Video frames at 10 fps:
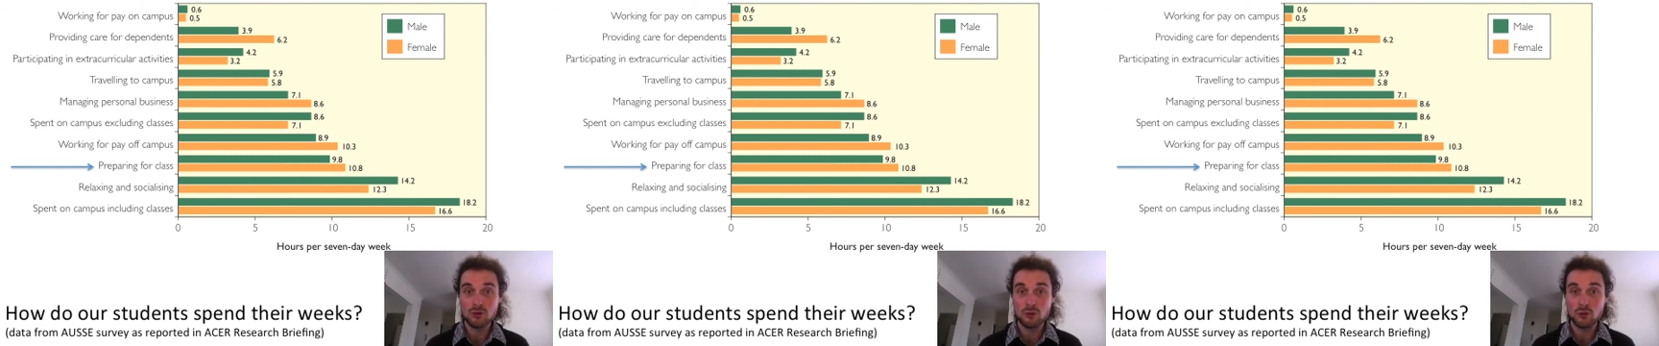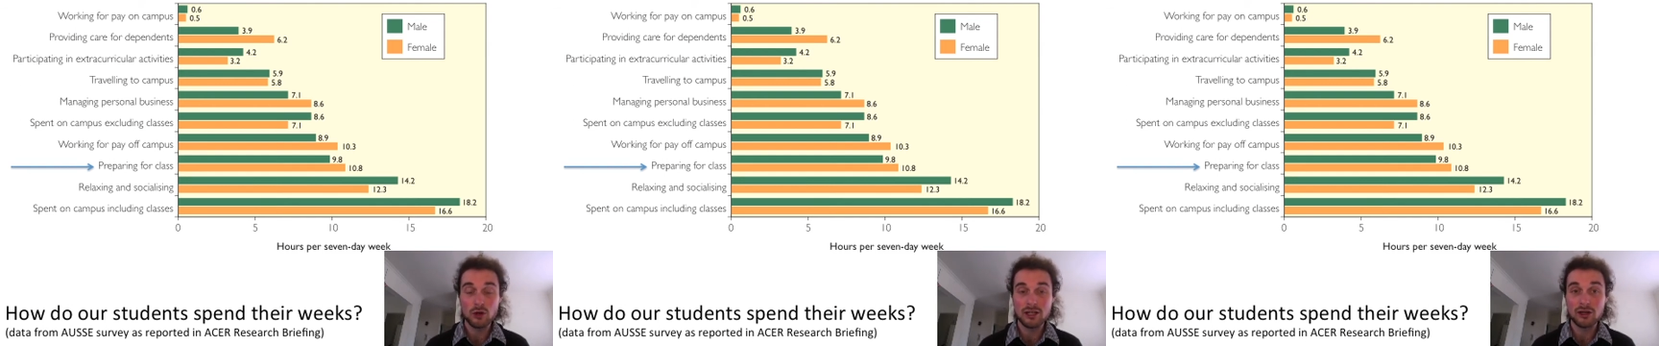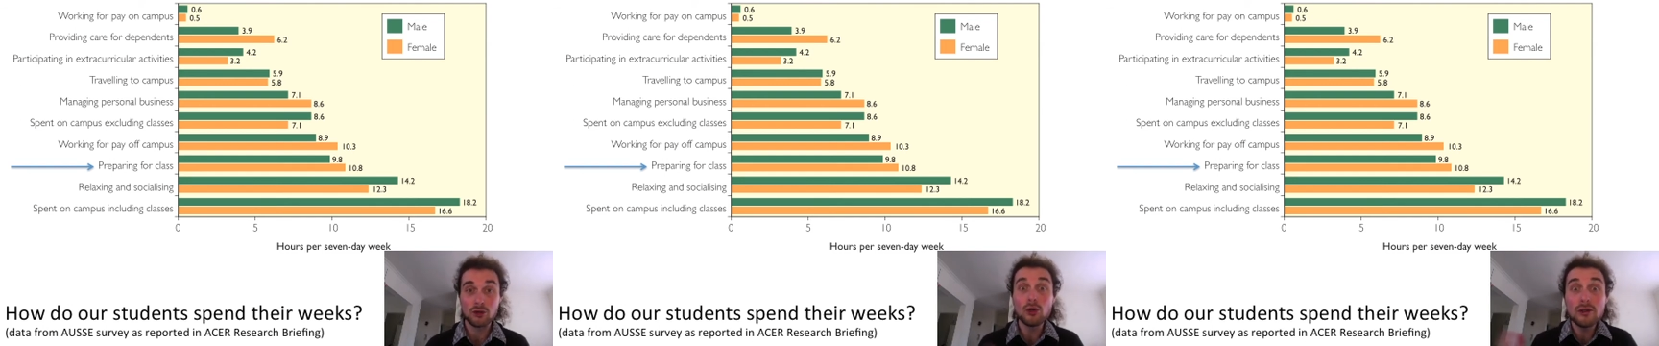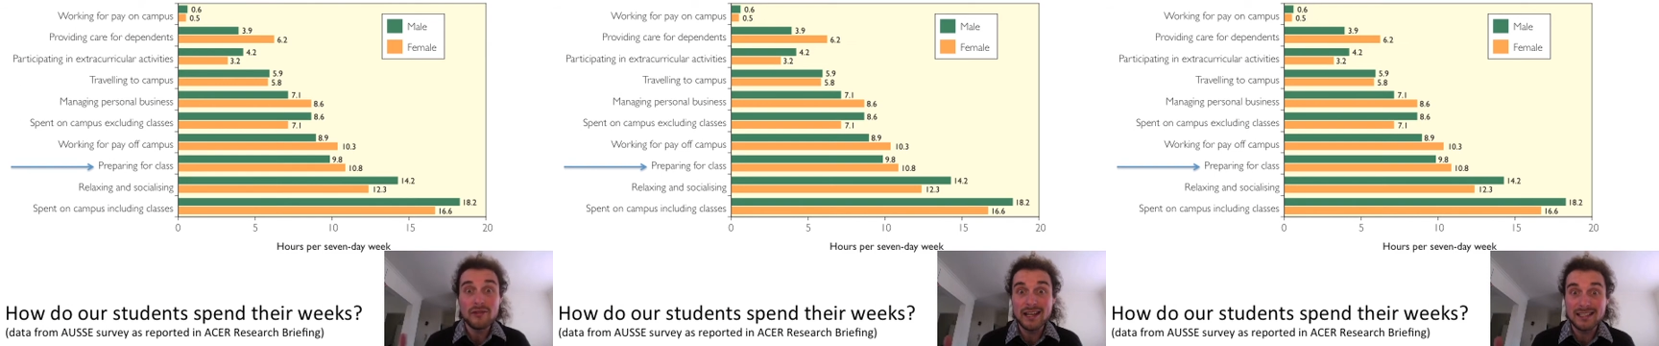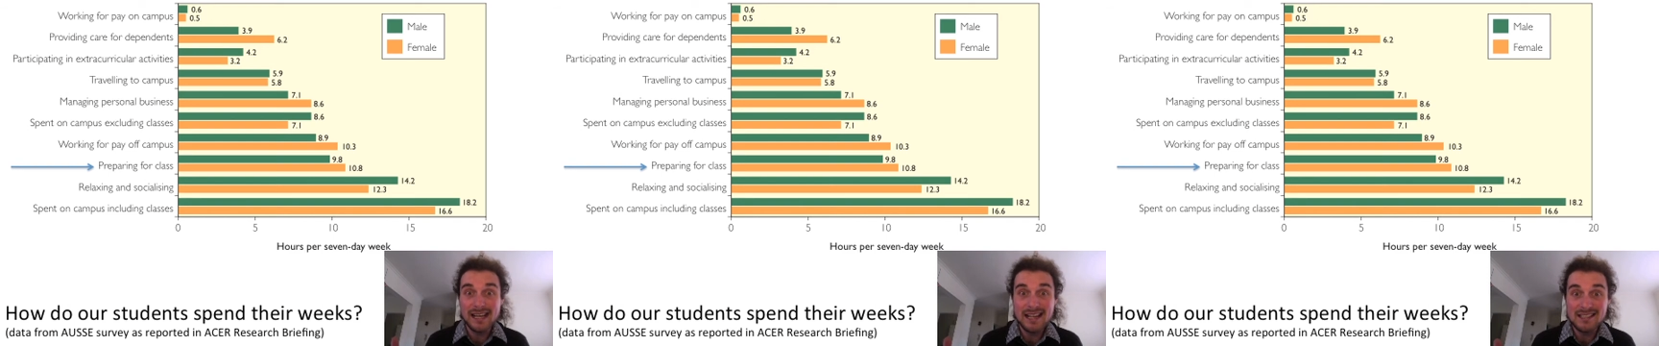working on all of their
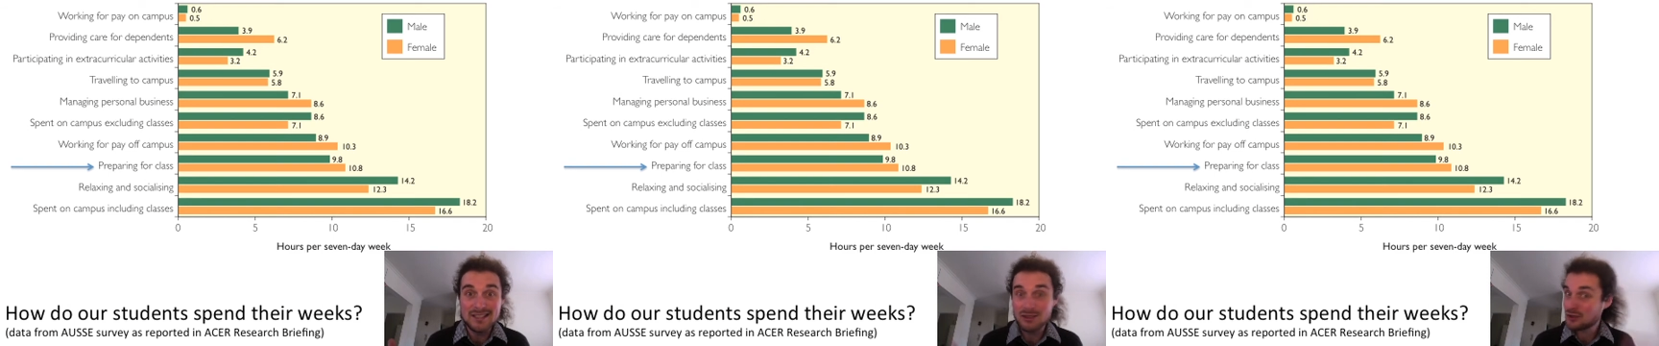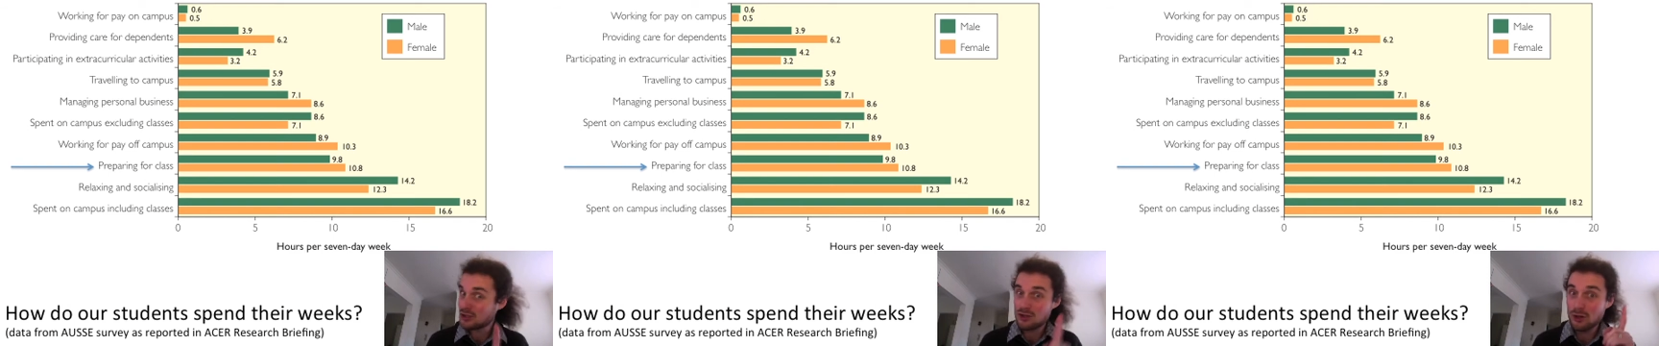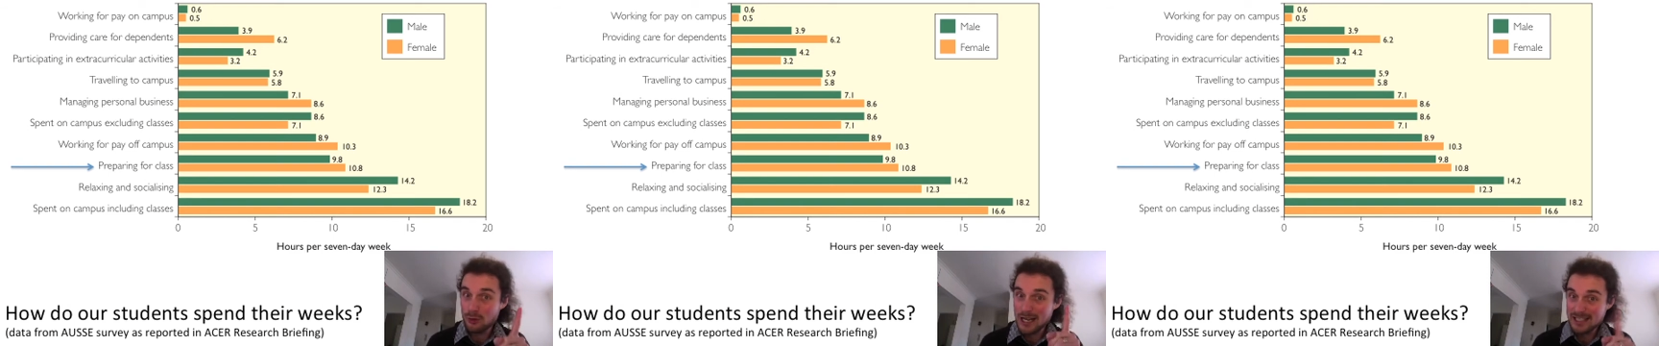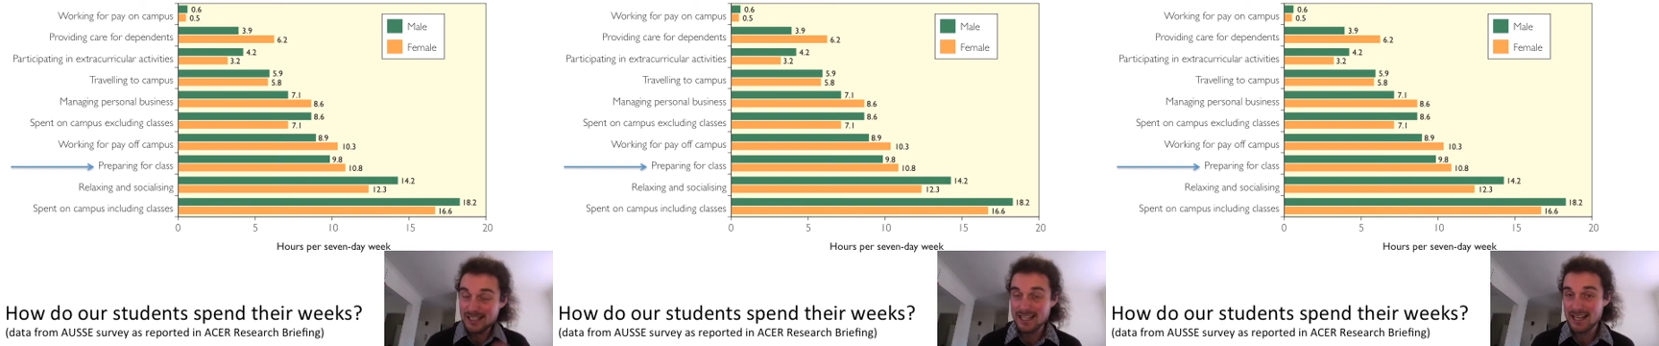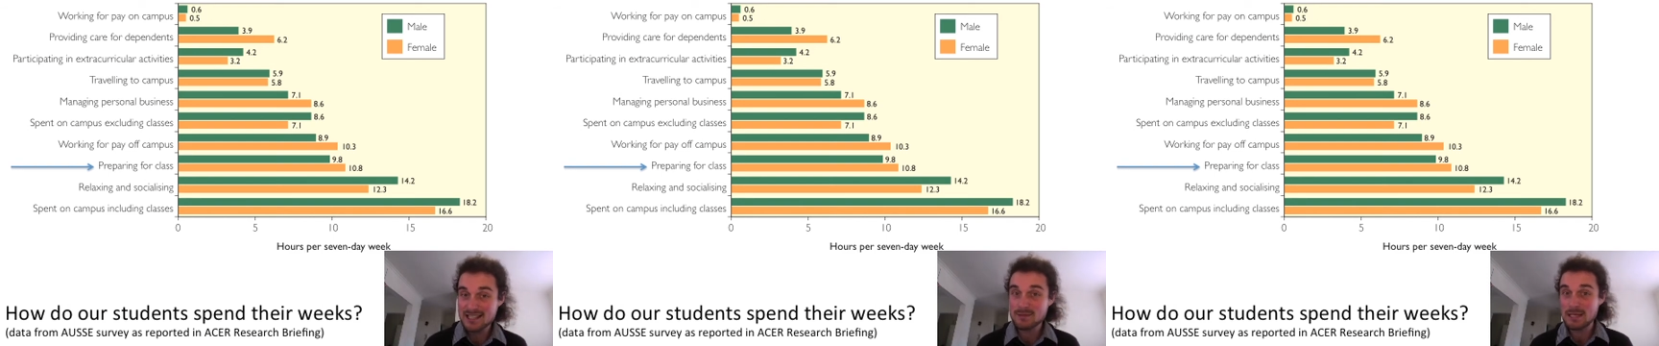classes, not just your one
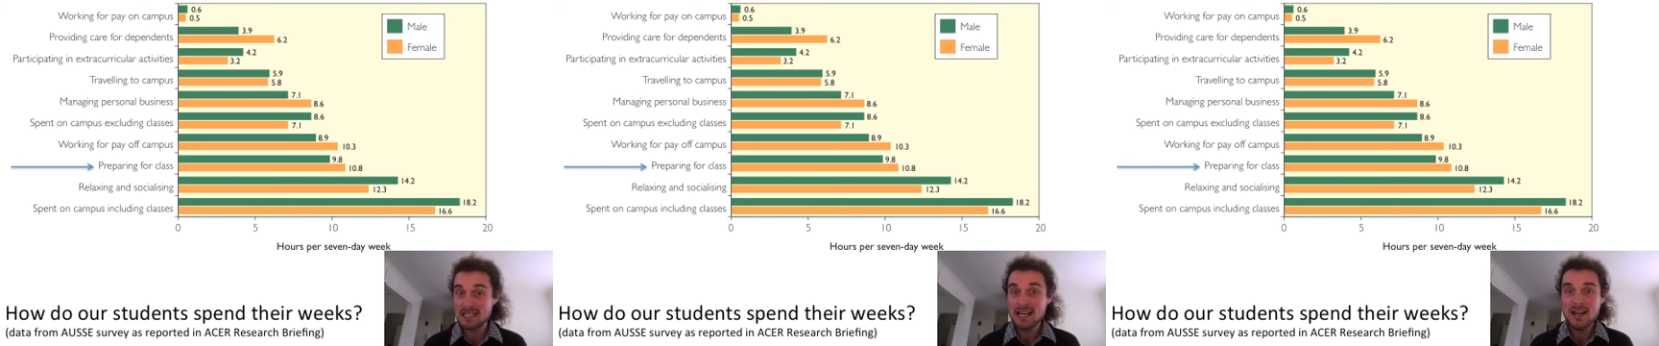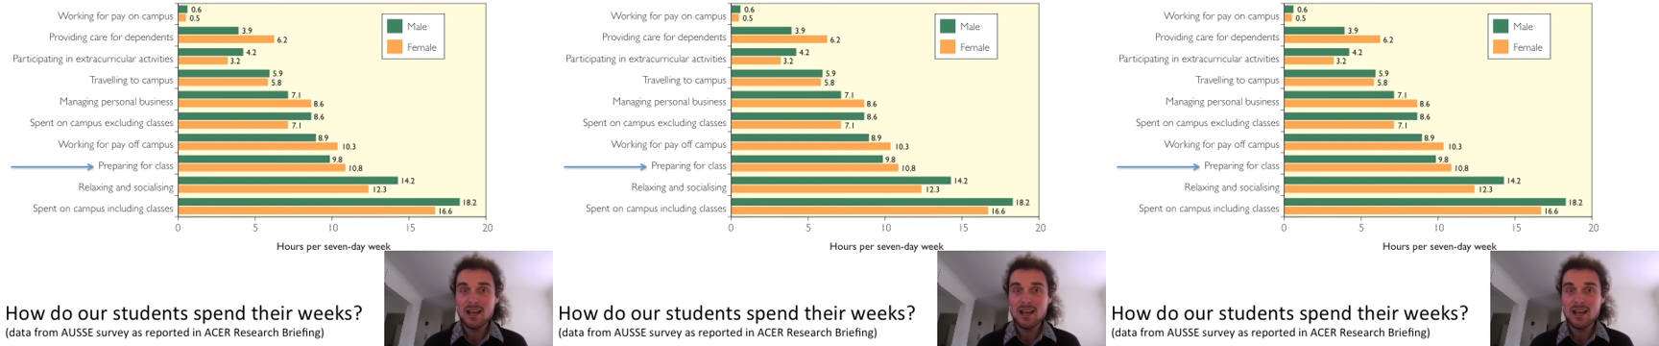class, but